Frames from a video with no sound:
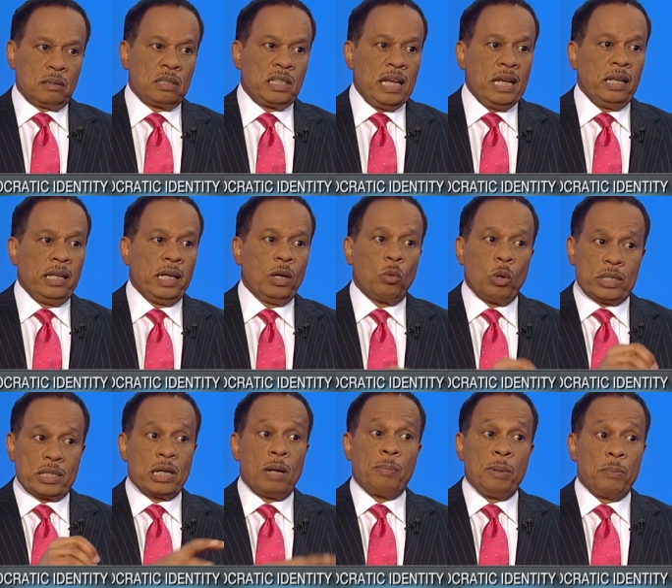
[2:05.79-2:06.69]
dealing in what
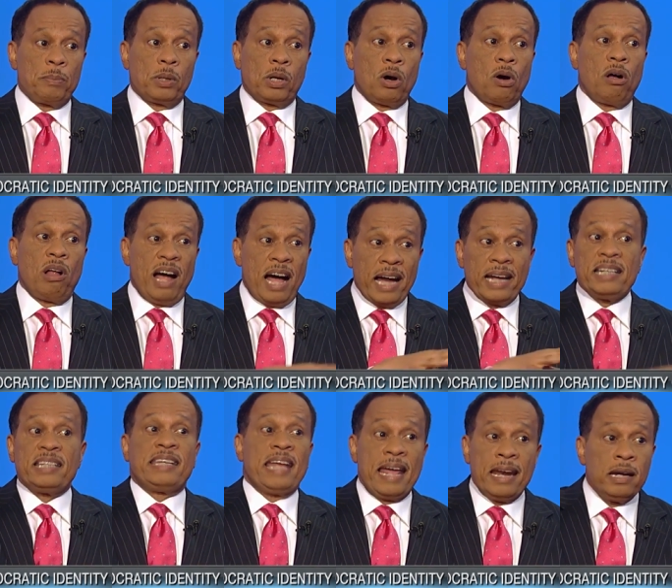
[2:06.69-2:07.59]
some people call
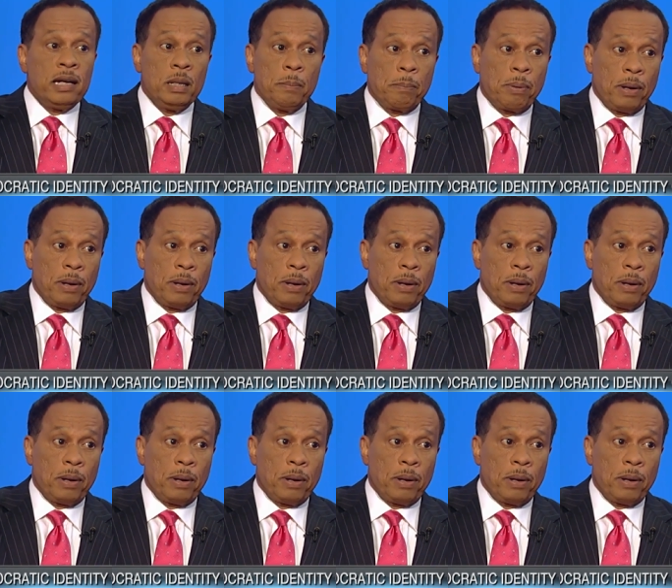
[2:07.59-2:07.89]
identity